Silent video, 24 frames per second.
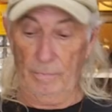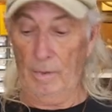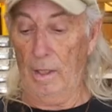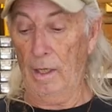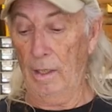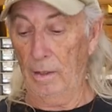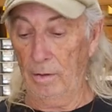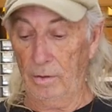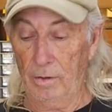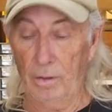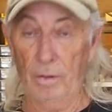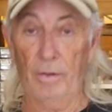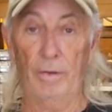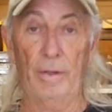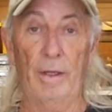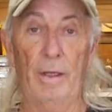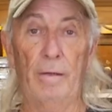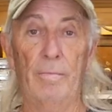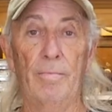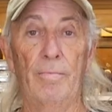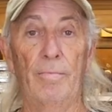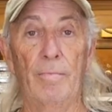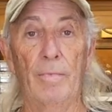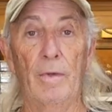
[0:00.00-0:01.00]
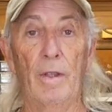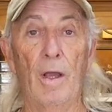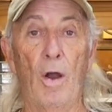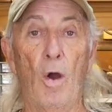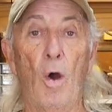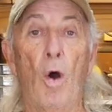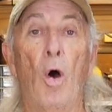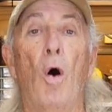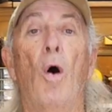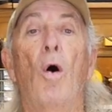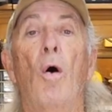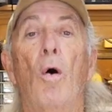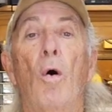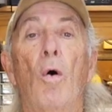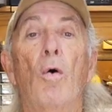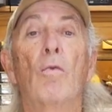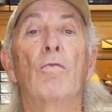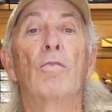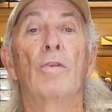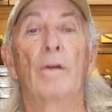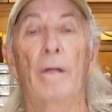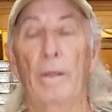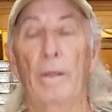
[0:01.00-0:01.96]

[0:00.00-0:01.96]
Until then, over